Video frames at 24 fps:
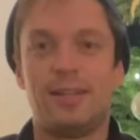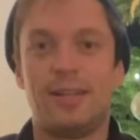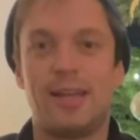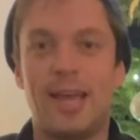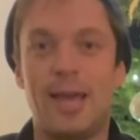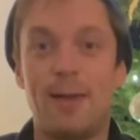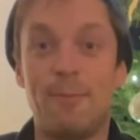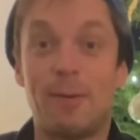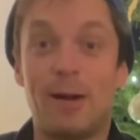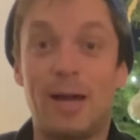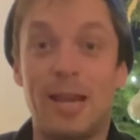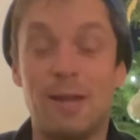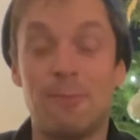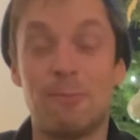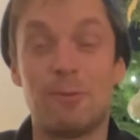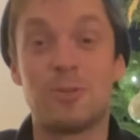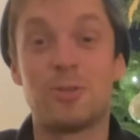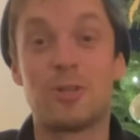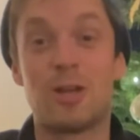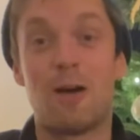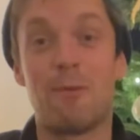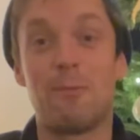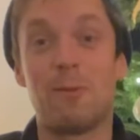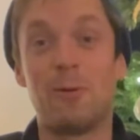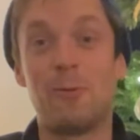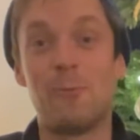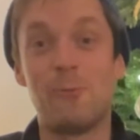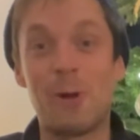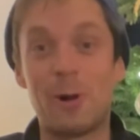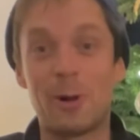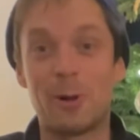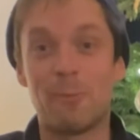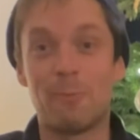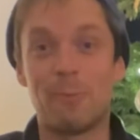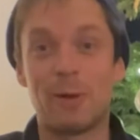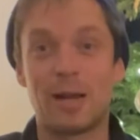Hey, my name is Tom and
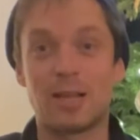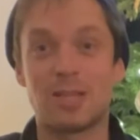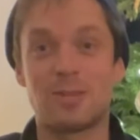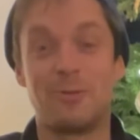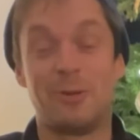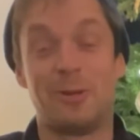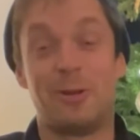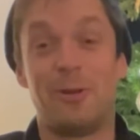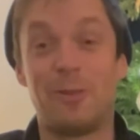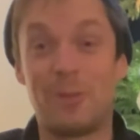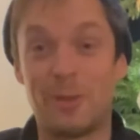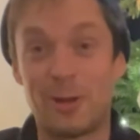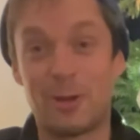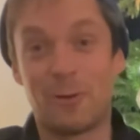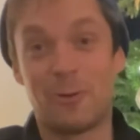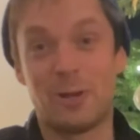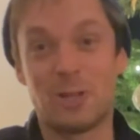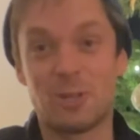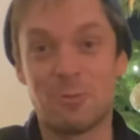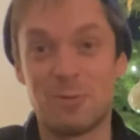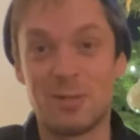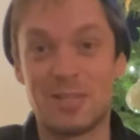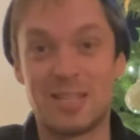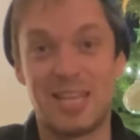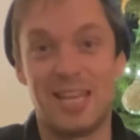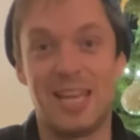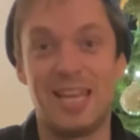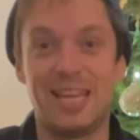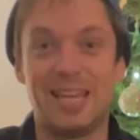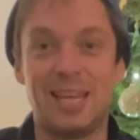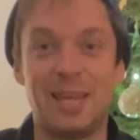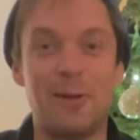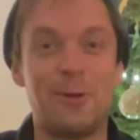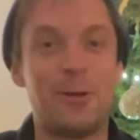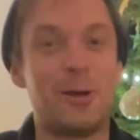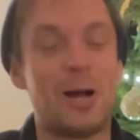welcome back to another Christmassy
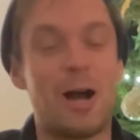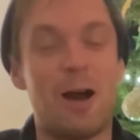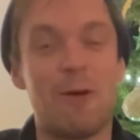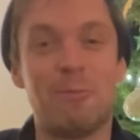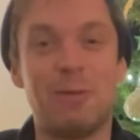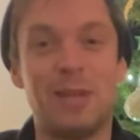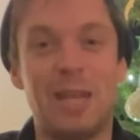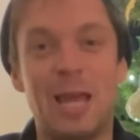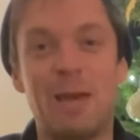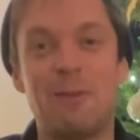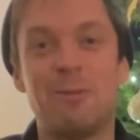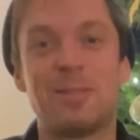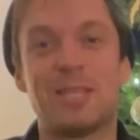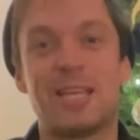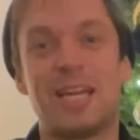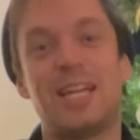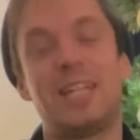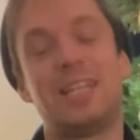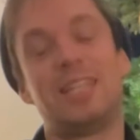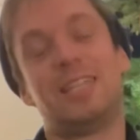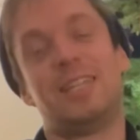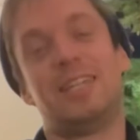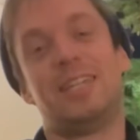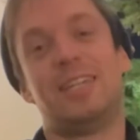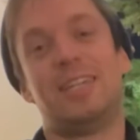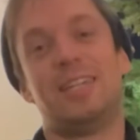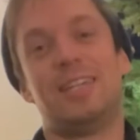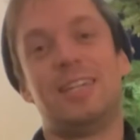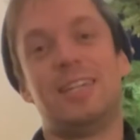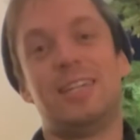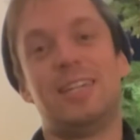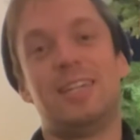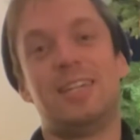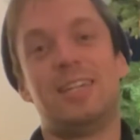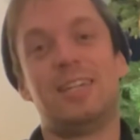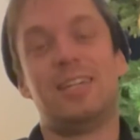low carbon lifestyle.
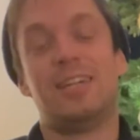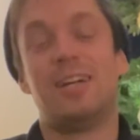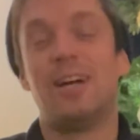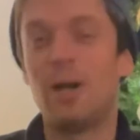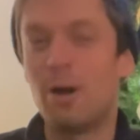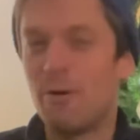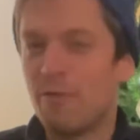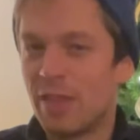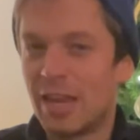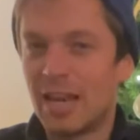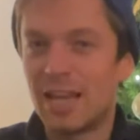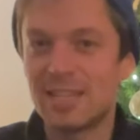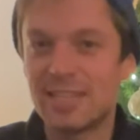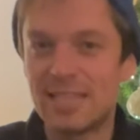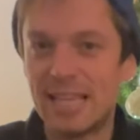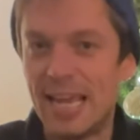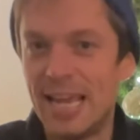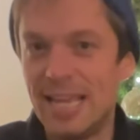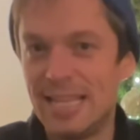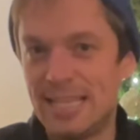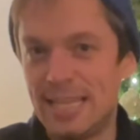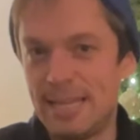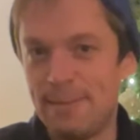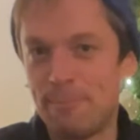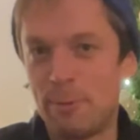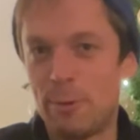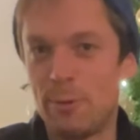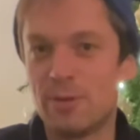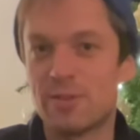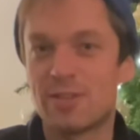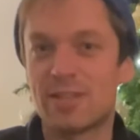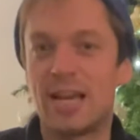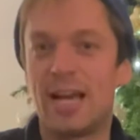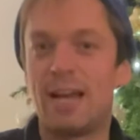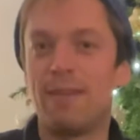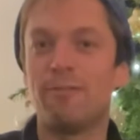Over the last 18
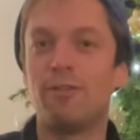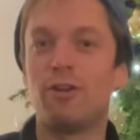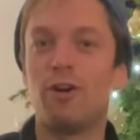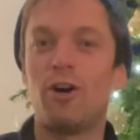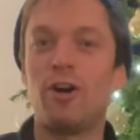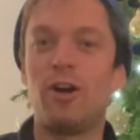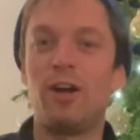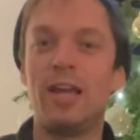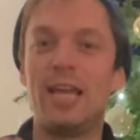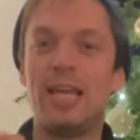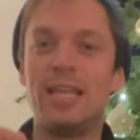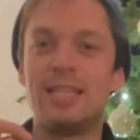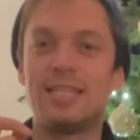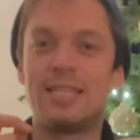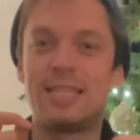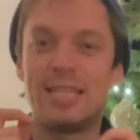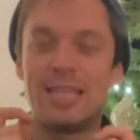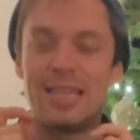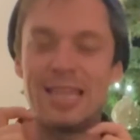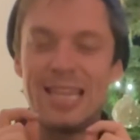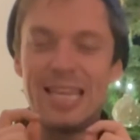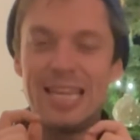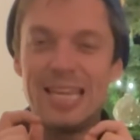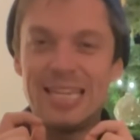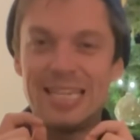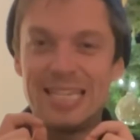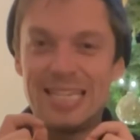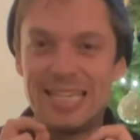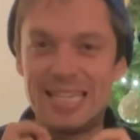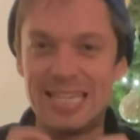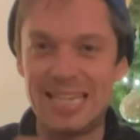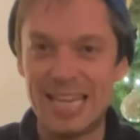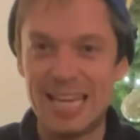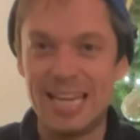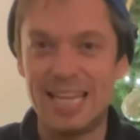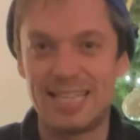months, I've got into the
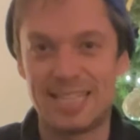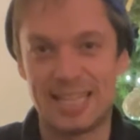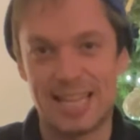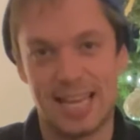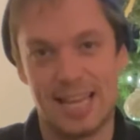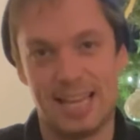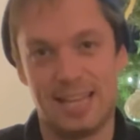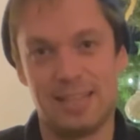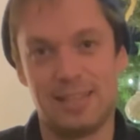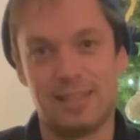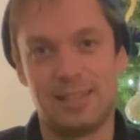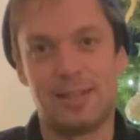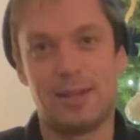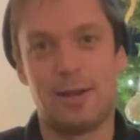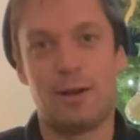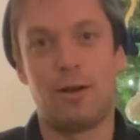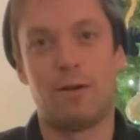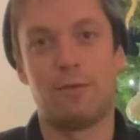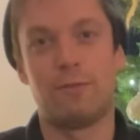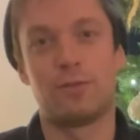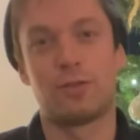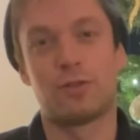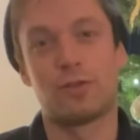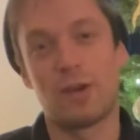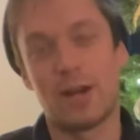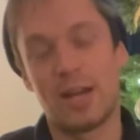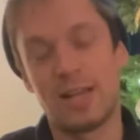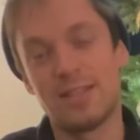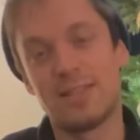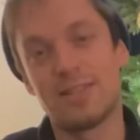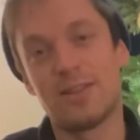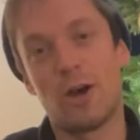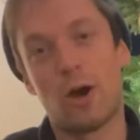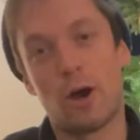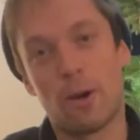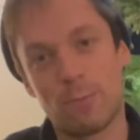detail of trying
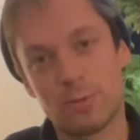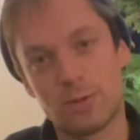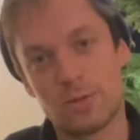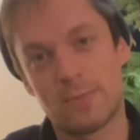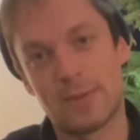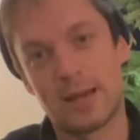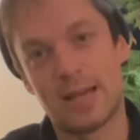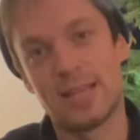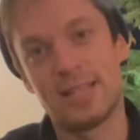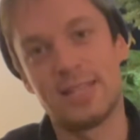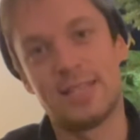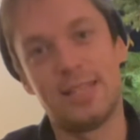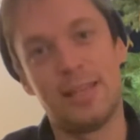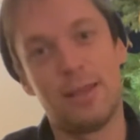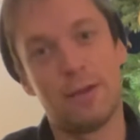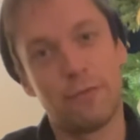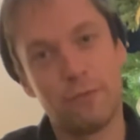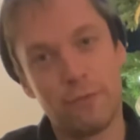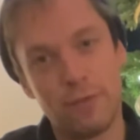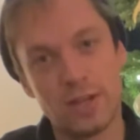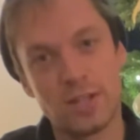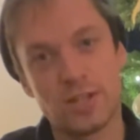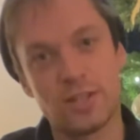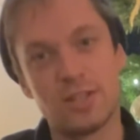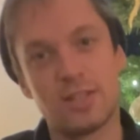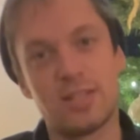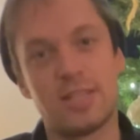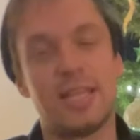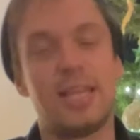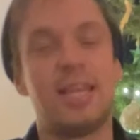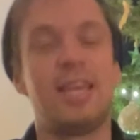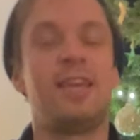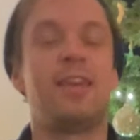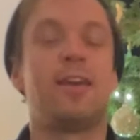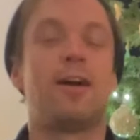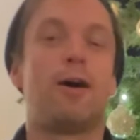to optimize the
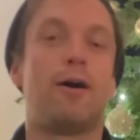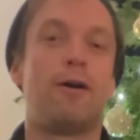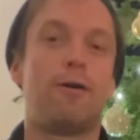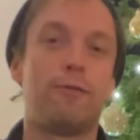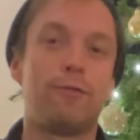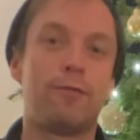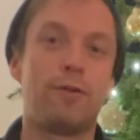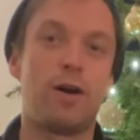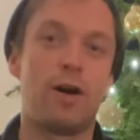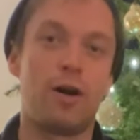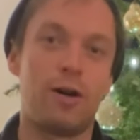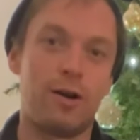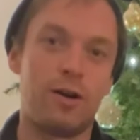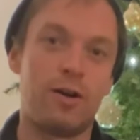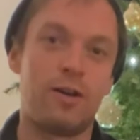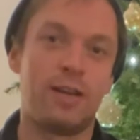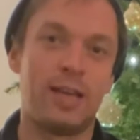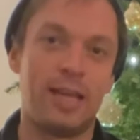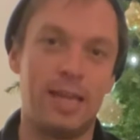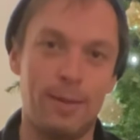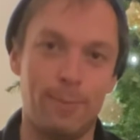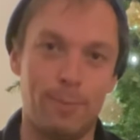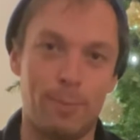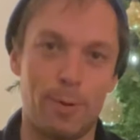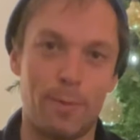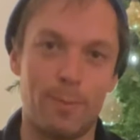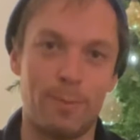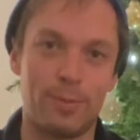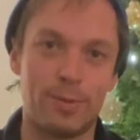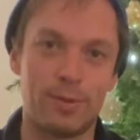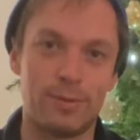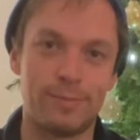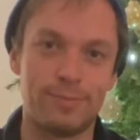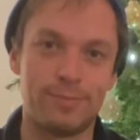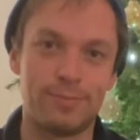efficiency of our heat pump.